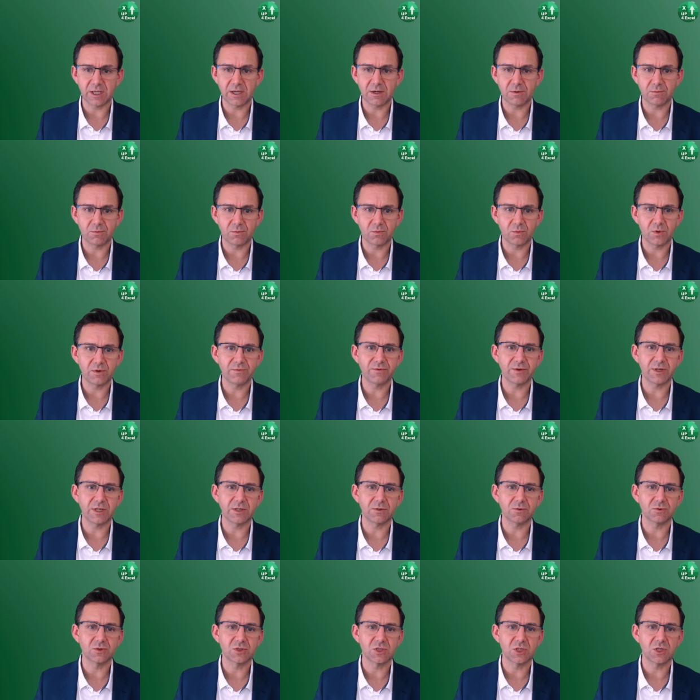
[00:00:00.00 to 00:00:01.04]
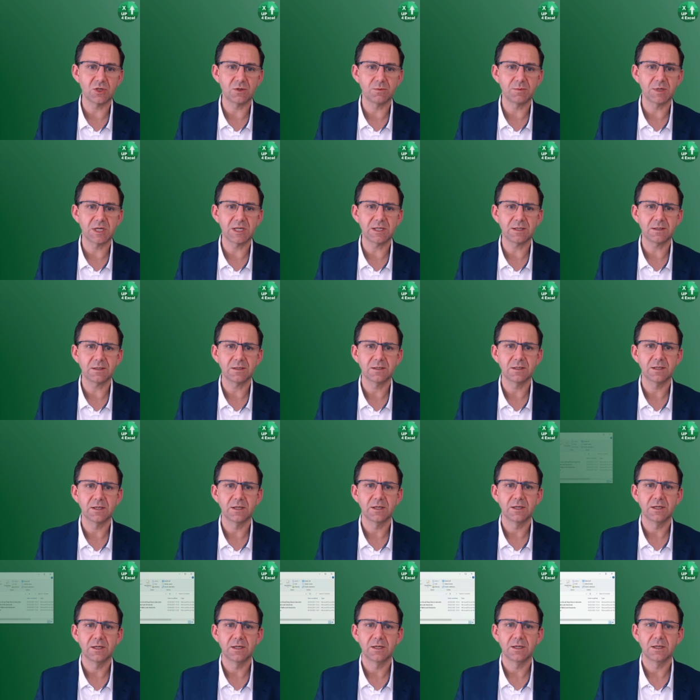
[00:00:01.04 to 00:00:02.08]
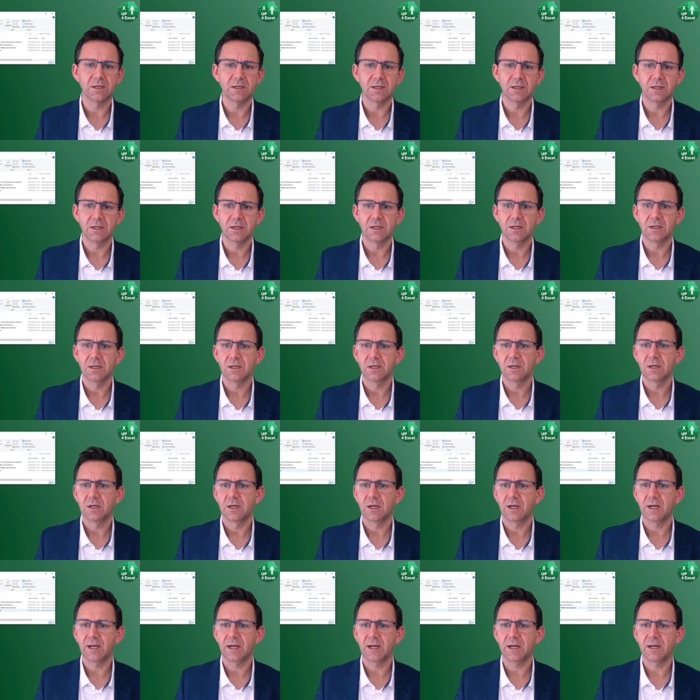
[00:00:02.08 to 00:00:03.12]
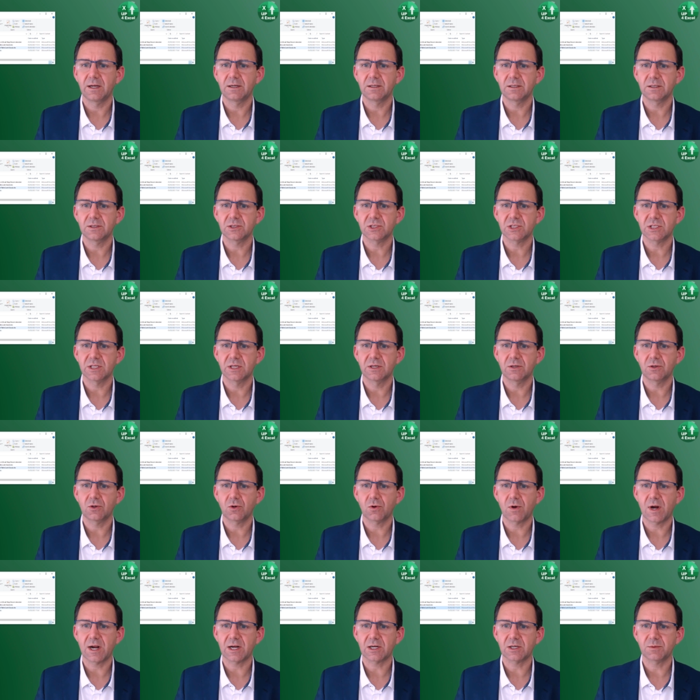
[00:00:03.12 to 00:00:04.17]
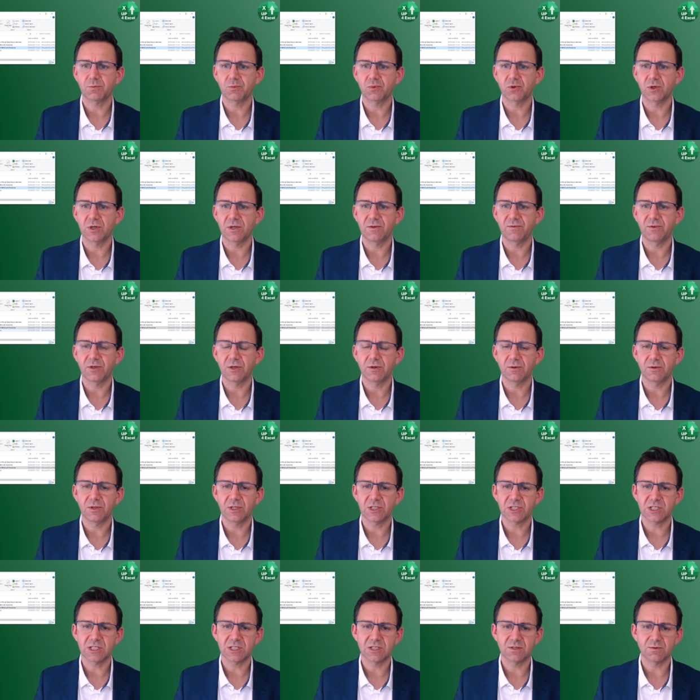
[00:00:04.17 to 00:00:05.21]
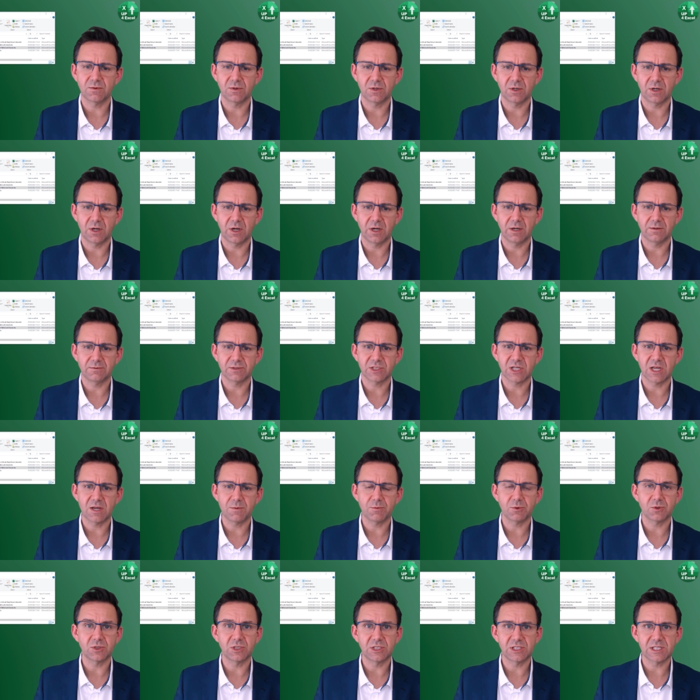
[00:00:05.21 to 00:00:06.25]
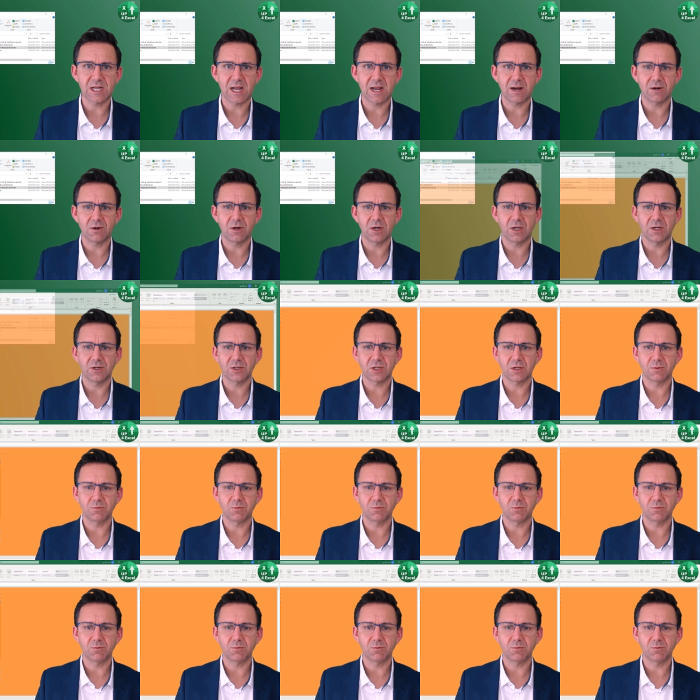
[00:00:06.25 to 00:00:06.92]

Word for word: it revealed to me. Uh, so cracked preview, this is what I was able to download